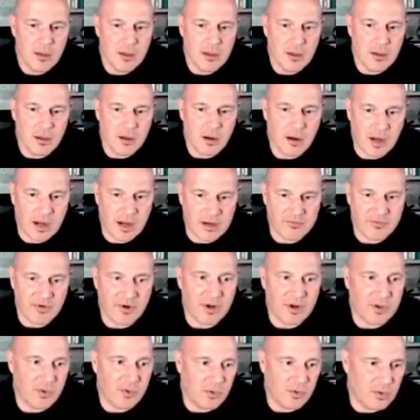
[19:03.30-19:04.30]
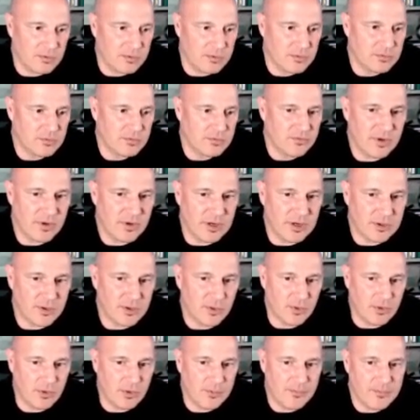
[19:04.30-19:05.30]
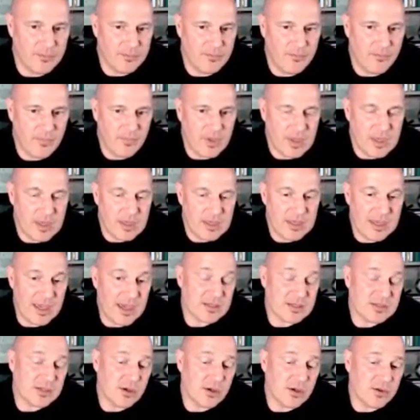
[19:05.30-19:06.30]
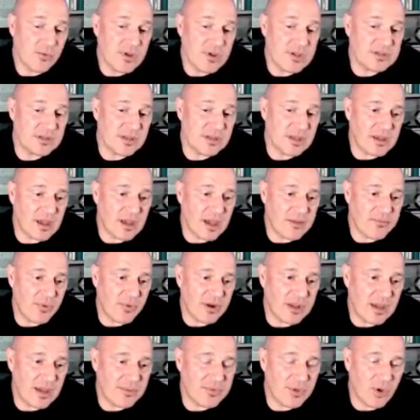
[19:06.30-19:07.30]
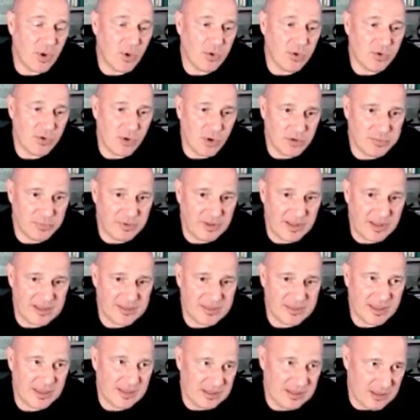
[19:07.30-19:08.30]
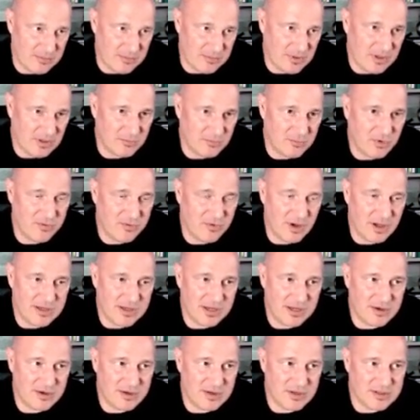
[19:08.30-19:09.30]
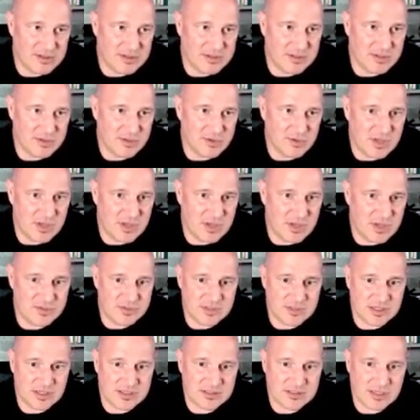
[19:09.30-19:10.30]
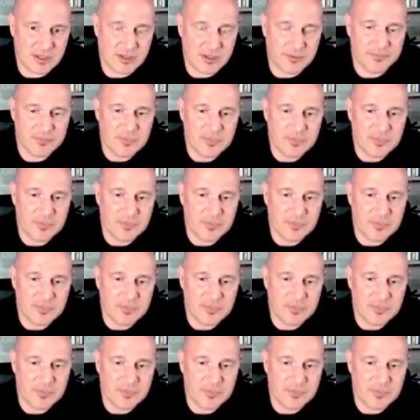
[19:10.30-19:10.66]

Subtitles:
All right, very cool, very cool. Yeah, so the reason I bring up the whole growth plan thing, and I'll move on here to code 6 here,